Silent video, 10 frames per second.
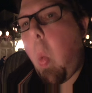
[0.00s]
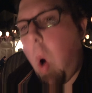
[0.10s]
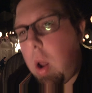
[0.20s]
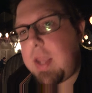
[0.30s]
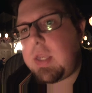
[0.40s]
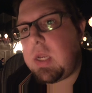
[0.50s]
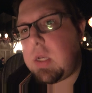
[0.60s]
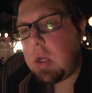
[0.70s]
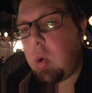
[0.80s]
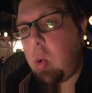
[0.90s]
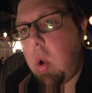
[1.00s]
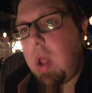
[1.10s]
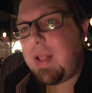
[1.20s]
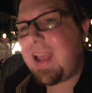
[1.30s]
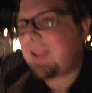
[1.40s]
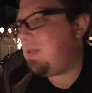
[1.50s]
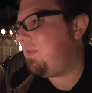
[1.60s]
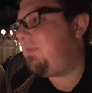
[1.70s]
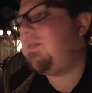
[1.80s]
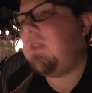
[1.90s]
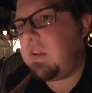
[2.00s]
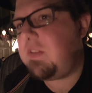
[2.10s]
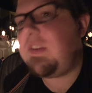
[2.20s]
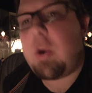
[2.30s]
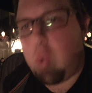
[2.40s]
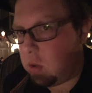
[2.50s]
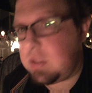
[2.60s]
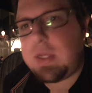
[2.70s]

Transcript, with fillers: wanted to do, like, the sequel